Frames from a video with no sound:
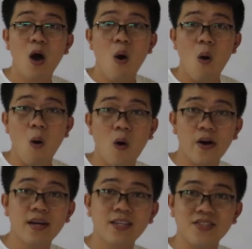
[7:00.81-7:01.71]

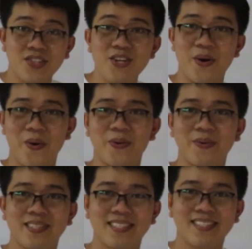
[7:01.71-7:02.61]
or 0.
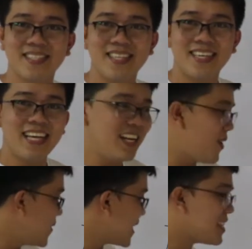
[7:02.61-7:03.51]
Now
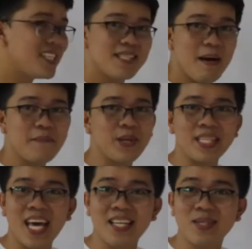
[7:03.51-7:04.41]
look at this number,
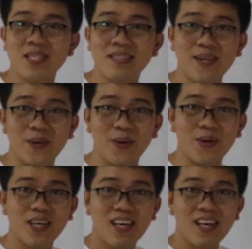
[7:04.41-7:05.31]
it ends with 0.
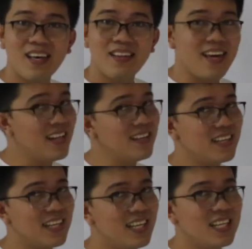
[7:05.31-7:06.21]
Then,
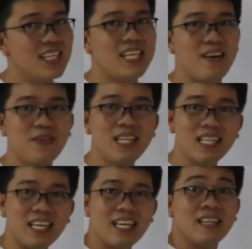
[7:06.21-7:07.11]

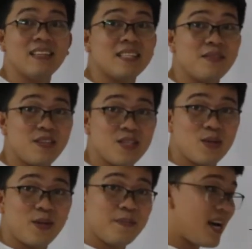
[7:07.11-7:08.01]
definitely it is
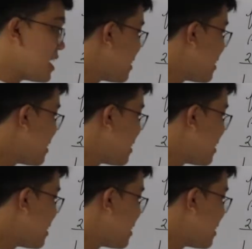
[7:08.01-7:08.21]
divisible by